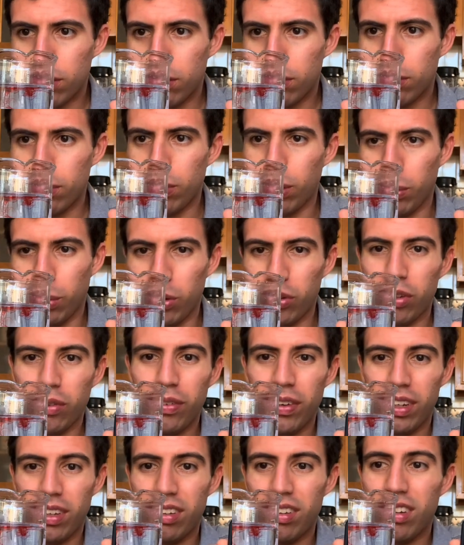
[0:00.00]
but most of
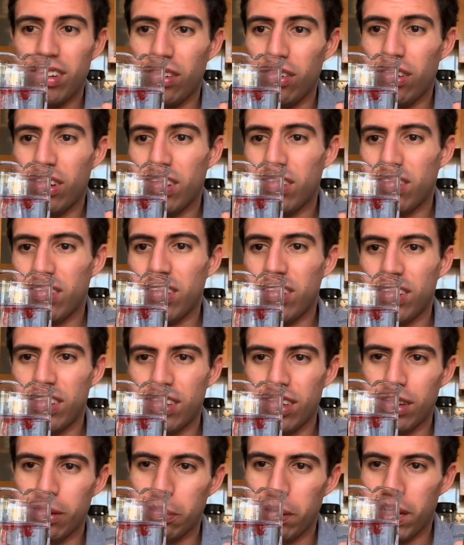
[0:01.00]
it still does sink to
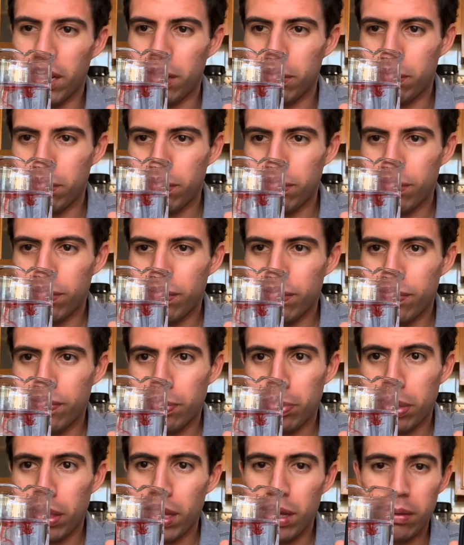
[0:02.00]
the bottom.
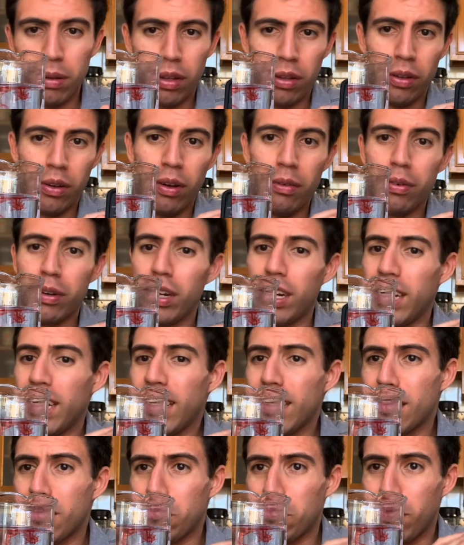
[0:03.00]
However, it
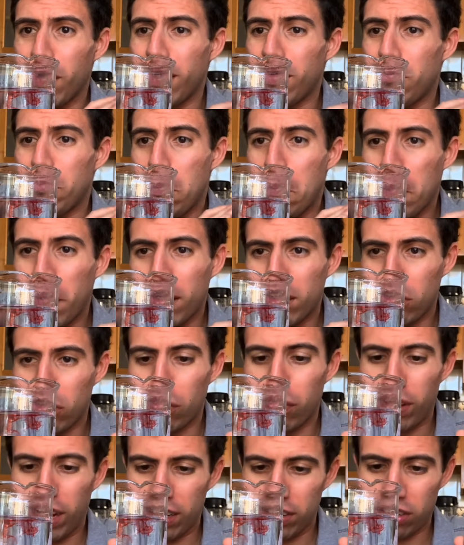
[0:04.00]
hit the bottom much
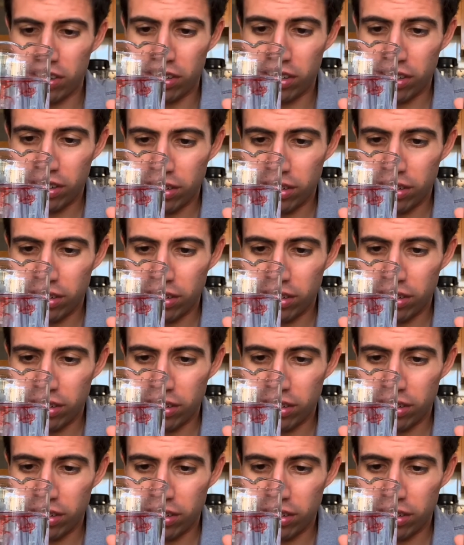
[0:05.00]
faster.